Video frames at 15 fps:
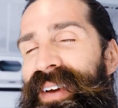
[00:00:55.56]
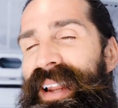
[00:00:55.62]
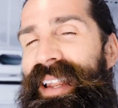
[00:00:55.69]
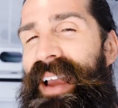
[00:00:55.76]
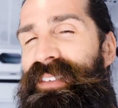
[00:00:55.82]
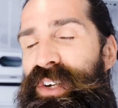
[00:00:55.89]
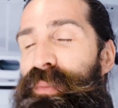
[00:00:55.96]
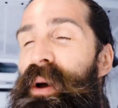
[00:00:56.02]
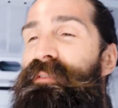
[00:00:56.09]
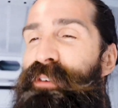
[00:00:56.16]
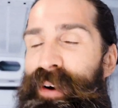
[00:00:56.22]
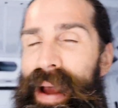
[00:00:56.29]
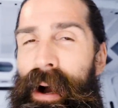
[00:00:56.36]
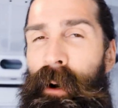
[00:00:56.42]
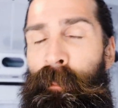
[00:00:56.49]
van lifers. But for
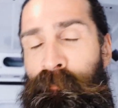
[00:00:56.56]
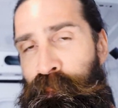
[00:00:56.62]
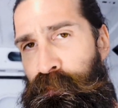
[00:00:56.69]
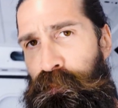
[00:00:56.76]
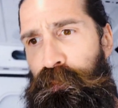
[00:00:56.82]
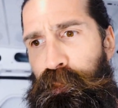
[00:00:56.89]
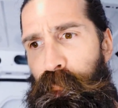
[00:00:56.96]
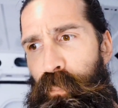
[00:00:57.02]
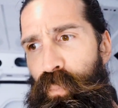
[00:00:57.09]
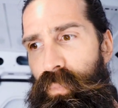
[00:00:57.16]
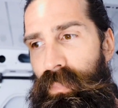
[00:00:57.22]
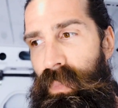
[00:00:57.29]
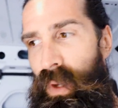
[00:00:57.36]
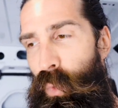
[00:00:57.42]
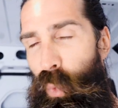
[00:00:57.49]
now,
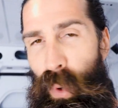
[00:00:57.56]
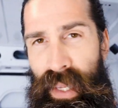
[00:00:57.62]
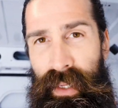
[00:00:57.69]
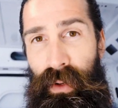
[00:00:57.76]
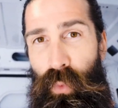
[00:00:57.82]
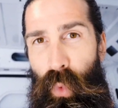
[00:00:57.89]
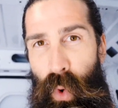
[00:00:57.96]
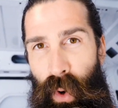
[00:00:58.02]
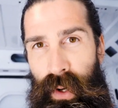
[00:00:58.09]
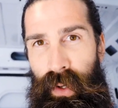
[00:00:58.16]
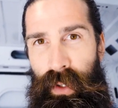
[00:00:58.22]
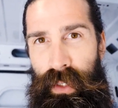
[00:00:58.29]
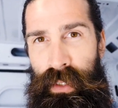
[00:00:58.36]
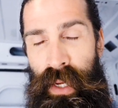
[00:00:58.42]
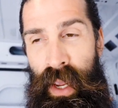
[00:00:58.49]
weekend
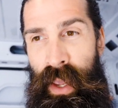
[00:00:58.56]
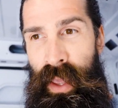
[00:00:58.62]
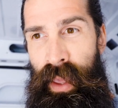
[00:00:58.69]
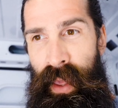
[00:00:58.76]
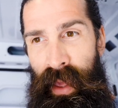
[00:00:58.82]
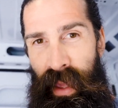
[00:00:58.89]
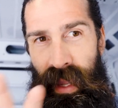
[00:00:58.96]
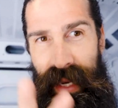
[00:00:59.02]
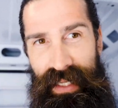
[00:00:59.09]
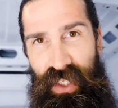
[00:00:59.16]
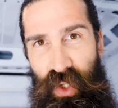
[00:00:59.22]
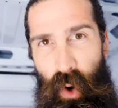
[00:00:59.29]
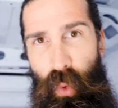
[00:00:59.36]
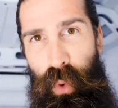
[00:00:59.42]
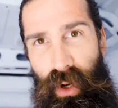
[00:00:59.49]
warriors. And
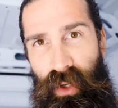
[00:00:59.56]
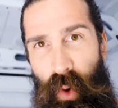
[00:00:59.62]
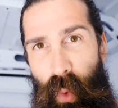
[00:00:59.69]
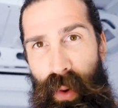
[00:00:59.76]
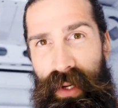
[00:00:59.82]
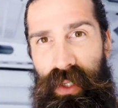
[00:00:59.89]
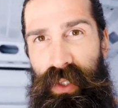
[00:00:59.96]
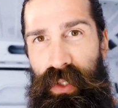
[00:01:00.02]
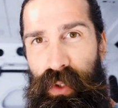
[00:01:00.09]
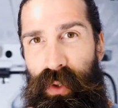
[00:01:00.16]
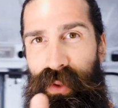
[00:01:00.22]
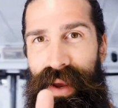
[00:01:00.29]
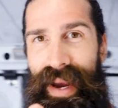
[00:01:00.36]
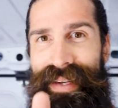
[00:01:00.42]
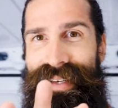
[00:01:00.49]
so
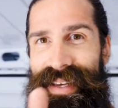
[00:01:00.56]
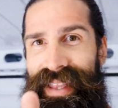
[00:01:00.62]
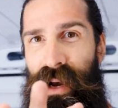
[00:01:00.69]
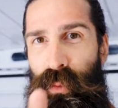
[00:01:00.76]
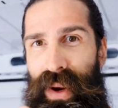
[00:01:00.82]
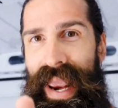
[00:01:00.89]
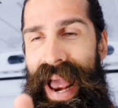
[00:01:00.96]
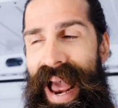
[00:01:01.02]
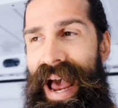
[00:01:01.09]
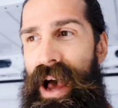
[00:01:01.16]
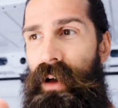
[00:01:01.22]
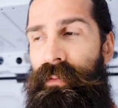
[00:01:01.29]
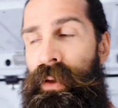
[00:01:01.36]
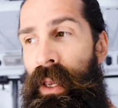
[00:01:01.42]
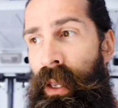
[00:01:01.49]
the idea that we
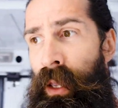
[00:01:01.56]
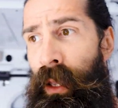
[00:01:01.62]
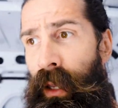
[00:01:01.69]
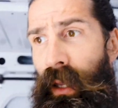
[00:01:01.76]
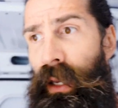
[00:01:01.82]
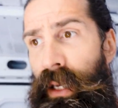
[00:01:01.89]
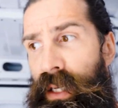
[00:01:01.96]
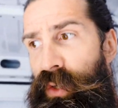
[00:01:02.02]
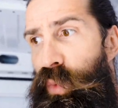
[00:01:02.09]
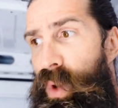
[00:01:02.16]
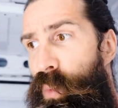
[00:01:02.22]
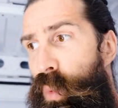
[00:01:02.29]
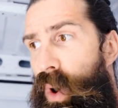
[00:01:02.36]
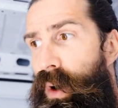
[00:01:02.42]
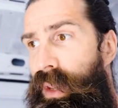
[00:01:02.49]
have is we
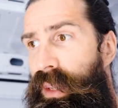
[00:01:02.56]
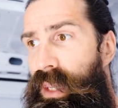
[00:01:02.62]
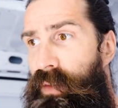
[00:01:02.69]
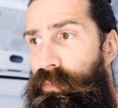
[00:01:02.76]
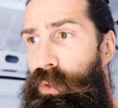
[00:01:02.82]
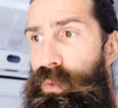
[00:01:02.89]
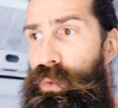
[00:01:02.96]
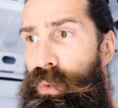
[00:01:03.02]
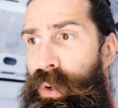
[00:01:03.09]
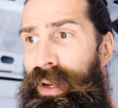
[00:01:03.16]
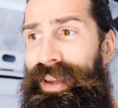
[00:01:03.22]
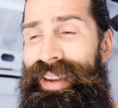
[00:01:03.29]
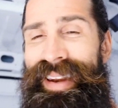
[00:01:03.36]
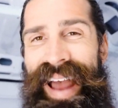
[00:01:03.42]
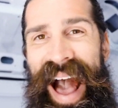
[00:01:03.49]
want to give you
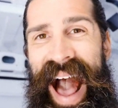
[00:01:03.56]
an